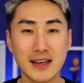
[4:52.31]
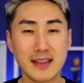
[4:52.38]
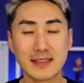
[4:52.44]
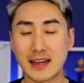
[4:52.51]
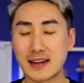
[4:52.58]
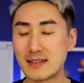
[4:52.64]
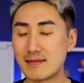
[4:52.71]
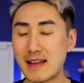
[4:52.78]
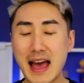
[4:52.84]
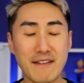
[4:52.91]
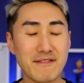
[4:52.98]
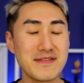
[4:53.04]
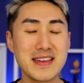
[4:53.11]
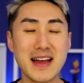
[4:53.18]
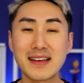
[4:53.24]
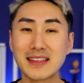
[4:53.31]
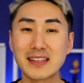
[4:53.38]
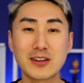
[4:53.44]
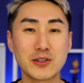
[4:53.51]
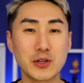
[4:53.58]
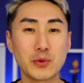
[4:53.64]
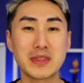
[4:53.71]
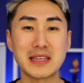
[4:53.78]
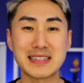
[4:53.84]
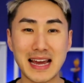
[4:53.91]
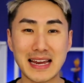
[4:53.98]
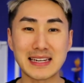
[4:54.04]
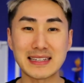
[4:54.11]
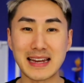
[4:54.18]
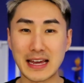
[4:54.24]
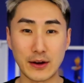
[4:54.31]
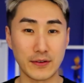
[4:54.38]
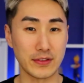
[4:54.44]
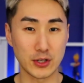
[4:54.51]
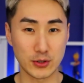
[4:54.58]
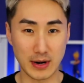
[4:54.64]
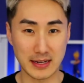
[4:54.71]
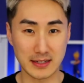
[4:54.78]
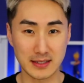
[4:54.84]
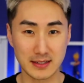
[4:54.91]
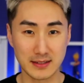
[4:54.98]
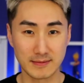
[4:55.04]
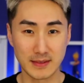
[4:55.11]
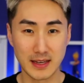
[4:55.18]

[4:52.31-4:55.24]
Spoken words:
They have nothing to do with the day-to-day of the trust.